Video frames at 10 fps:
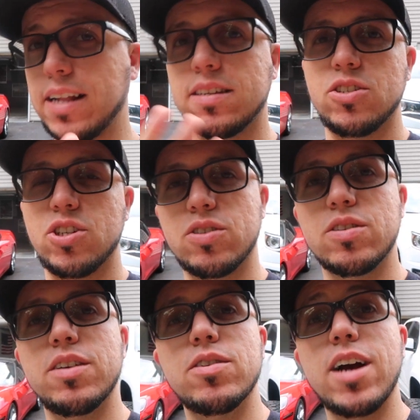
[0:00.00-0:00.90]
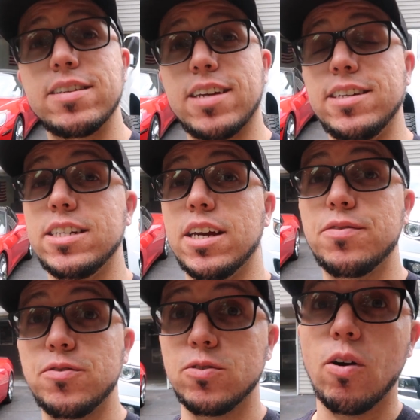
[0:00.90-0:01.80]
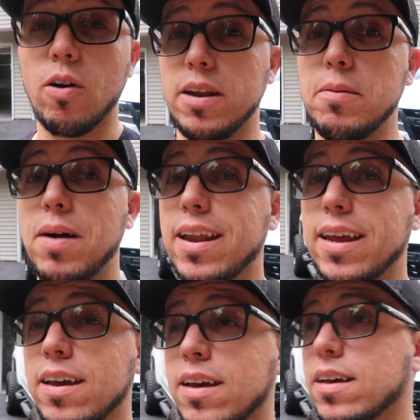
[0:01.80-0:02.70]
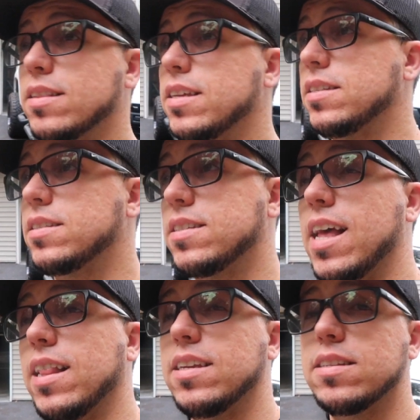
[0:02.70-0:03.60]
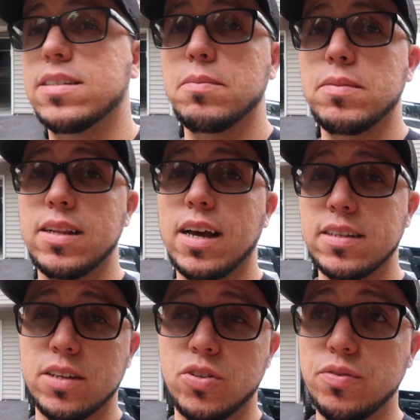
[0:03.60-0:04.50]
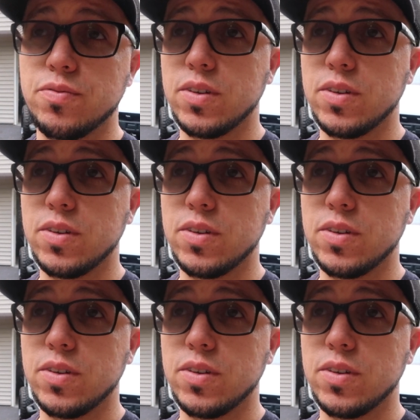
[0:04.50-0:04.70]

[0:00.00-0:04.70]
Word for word: That's just to give you guys idea. If you know anybody, they're selling some nice S U